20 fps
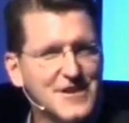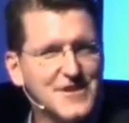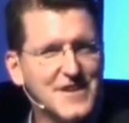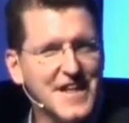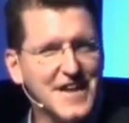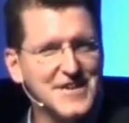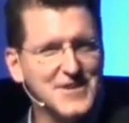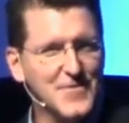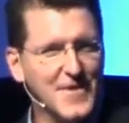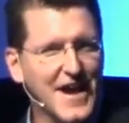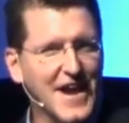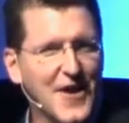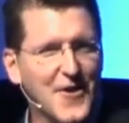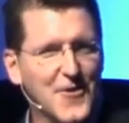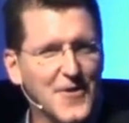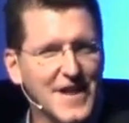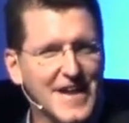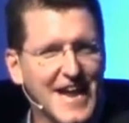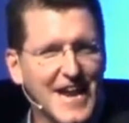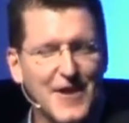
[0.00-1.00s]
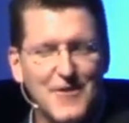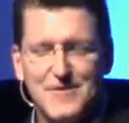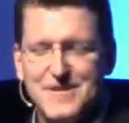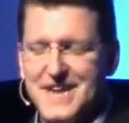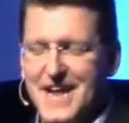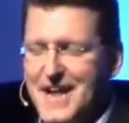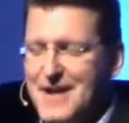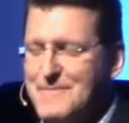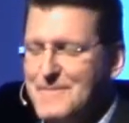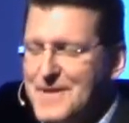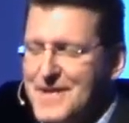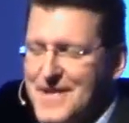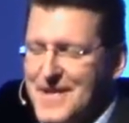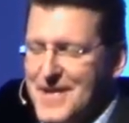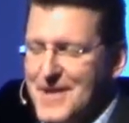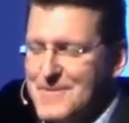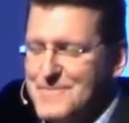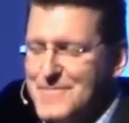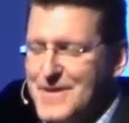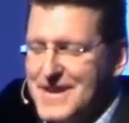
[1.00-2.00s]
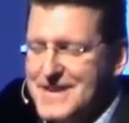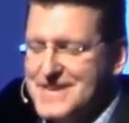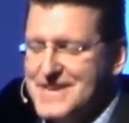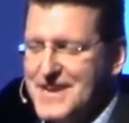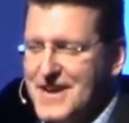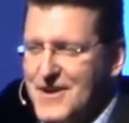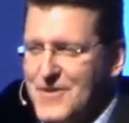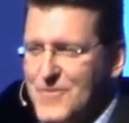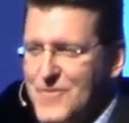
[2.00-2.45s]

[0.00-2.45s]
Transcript: today, so we got early, got on time. But uh,